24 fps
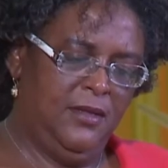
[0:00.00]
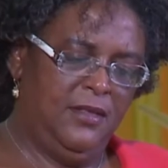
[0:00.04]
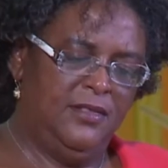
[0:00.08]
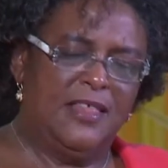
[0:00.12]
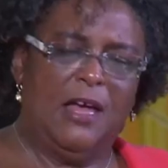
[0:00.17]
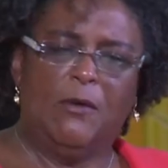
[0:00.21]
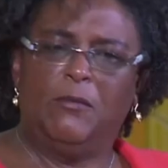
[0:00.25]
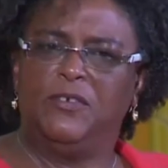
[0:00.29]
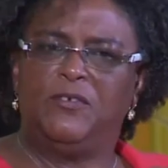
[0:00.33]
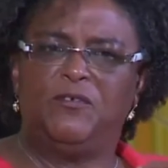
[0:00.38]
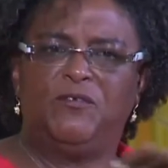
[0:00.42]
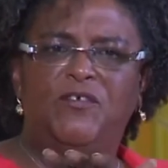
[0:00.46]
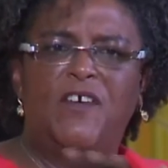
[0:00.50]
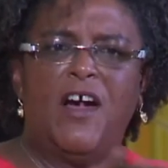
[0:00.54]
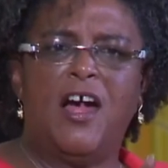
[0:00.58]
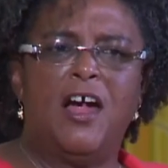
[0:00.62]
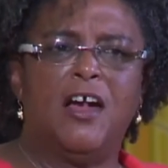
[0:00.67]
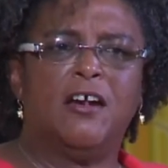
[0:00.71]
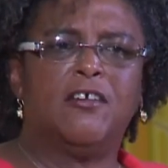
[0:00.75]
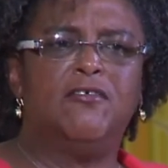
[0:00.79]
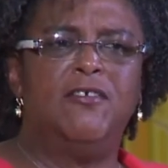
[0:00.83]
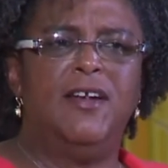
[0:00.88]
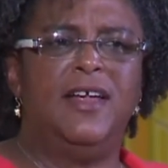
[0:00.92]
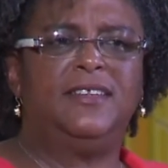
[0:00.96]
that was far
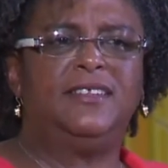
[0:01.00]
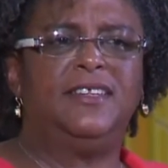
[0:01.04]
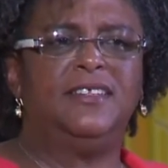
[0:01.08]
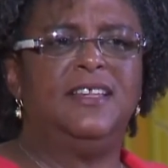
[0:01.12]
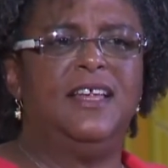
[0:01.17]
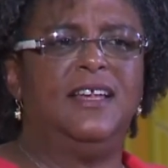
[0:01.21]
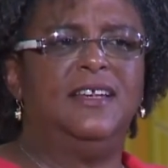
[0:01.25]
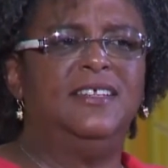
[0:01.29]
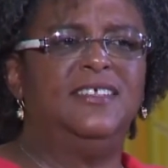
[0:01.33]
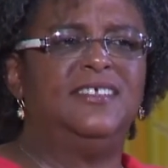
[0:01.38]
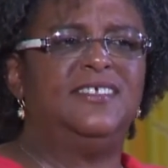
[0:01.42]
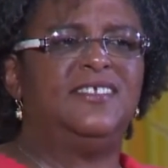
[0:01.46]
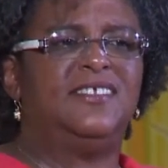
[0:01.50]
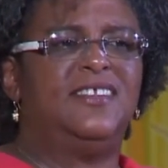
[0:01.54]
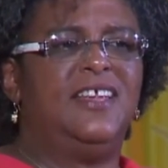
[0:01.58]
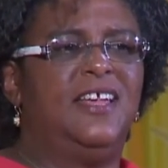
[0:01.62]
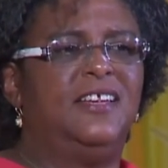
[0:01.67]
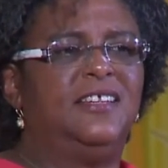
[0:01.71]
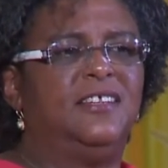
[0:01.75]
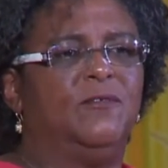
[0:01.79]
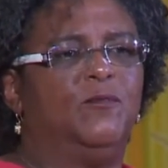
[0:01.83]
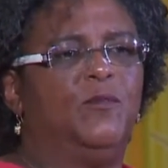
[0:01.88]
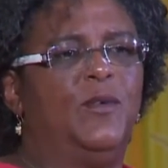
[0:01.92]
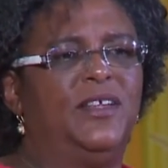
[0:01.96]
greater than the
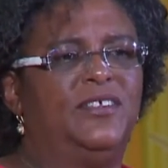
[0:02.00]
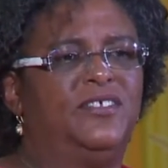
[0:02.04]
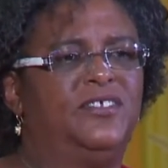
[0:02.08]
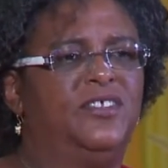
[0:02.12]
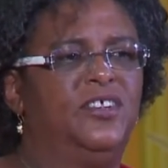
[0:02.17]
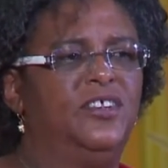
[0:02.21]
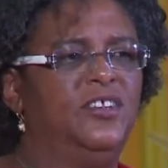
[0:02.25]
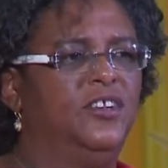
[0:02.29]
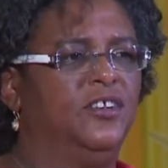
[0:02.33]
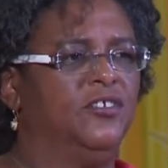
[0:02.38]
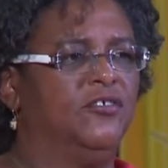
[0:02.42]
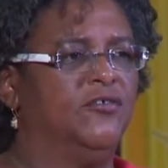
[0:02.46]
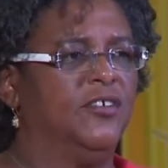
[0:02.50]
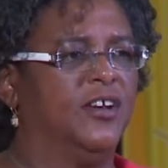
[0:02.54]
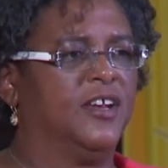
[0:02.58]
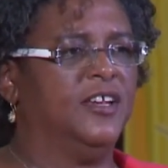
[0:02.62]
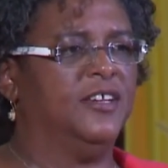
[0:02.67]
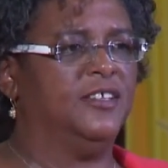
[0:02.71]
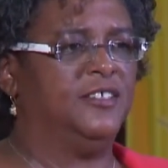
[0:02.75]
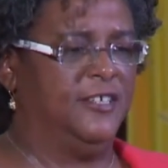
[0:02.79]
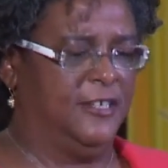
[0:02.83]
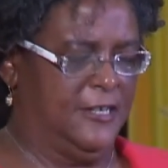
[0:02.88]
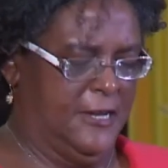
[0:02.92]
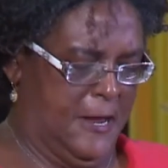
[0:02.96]
state of West Indian
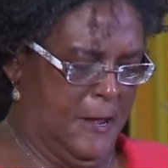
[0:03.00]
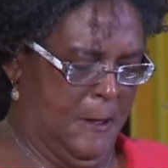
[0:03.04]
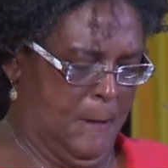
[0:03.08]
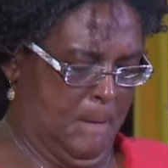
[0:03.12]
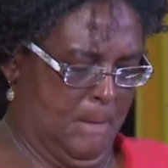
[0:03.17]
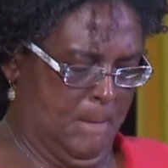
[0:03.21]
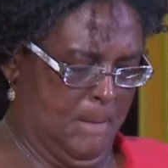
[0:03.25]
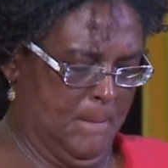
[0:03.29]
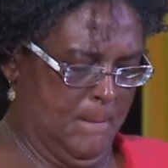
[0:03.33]
cricket today,